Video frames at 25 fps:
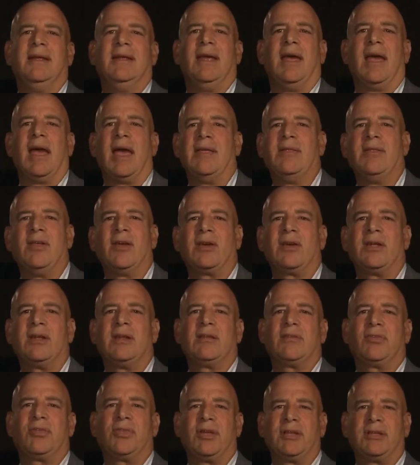and they're going
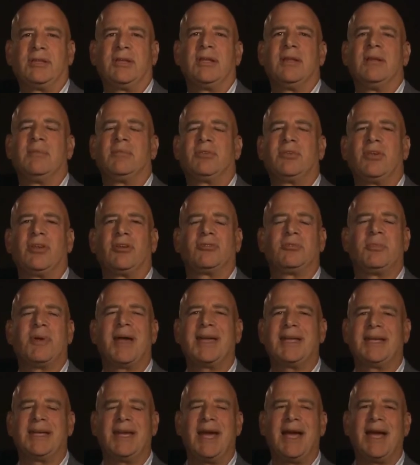to think to themselves,
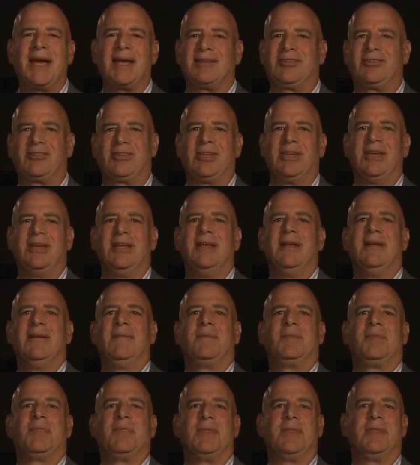my gosh,
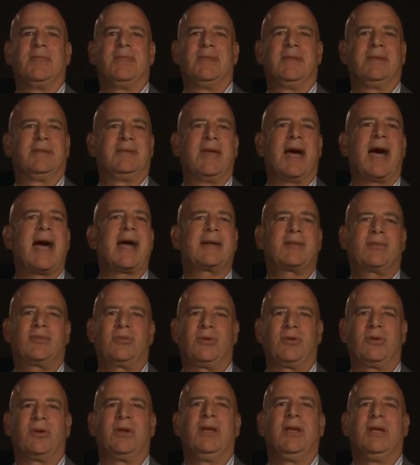the
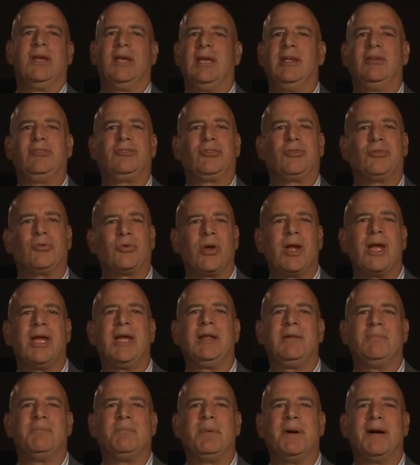doctor is
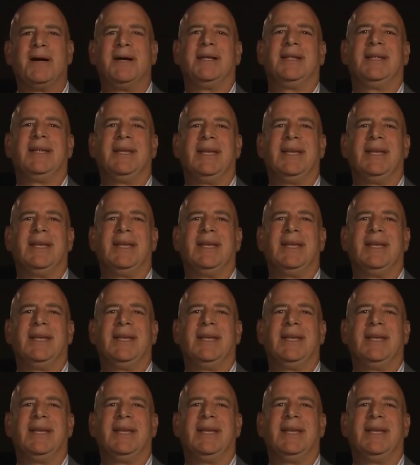great, but